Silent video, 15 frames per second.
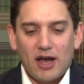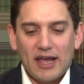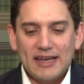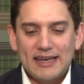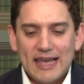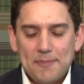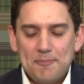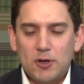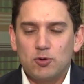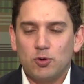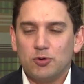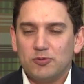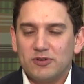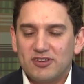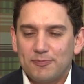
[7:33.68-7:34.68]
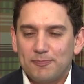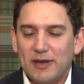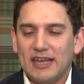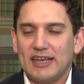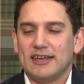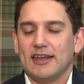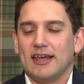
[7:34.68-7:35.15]
In Capricorn, we
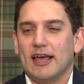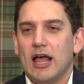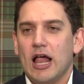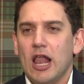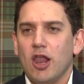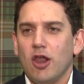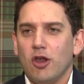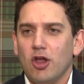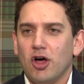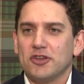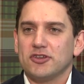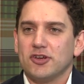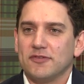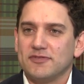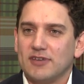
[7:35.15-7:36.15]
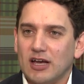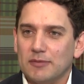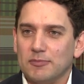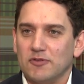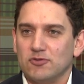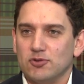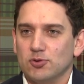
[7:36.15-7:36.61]
spend a lot of
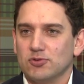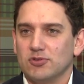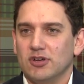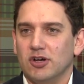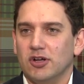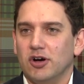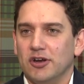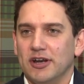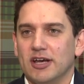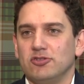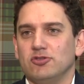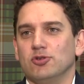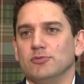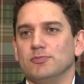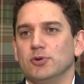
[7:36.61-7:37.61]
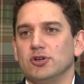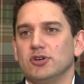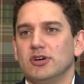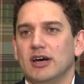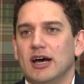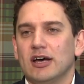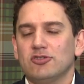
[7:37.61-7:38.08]
time offshore on our short
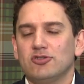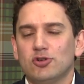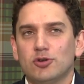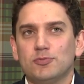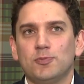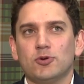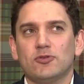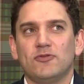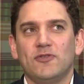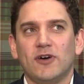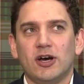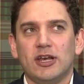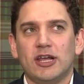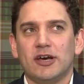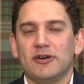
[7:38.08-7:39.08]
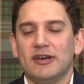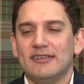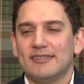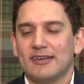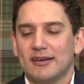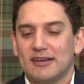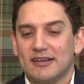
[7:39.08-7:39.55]
book. Our short portfolio
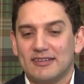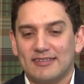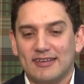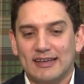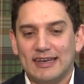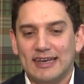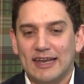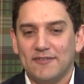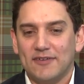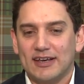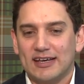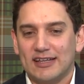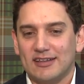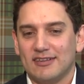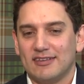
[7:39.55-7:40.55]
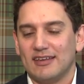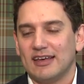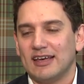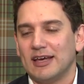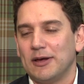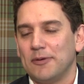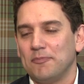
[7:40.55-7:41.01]
is a significant
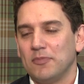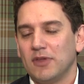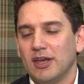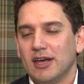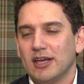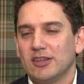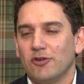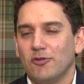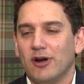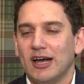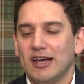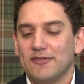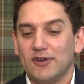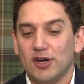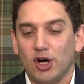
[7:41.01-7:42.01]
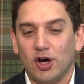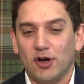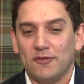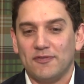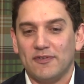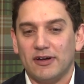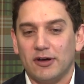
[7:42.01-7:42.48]
deriver
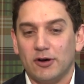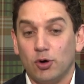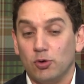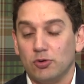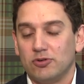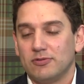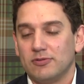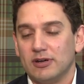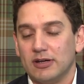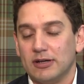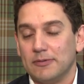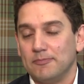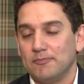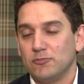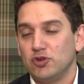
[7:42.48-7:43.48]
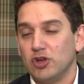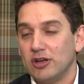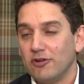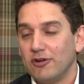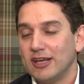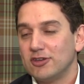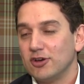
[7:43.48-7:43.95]
of
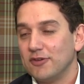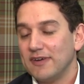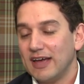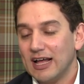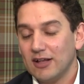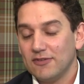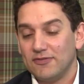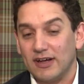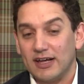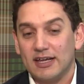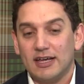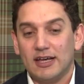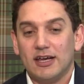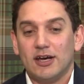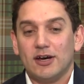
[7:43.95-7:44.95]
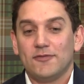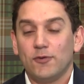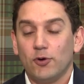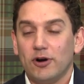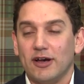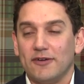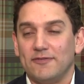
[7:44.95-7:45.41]
generator of alpha
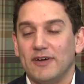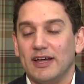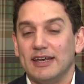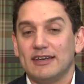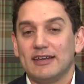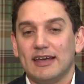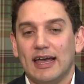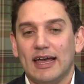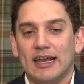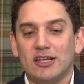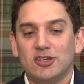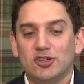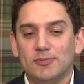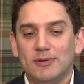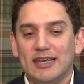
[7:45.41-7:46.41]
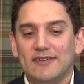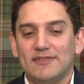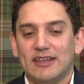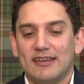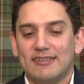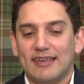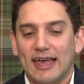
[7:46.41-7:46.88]
for our fund. And I do believe
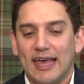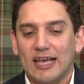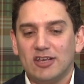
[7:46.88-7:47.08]
that it's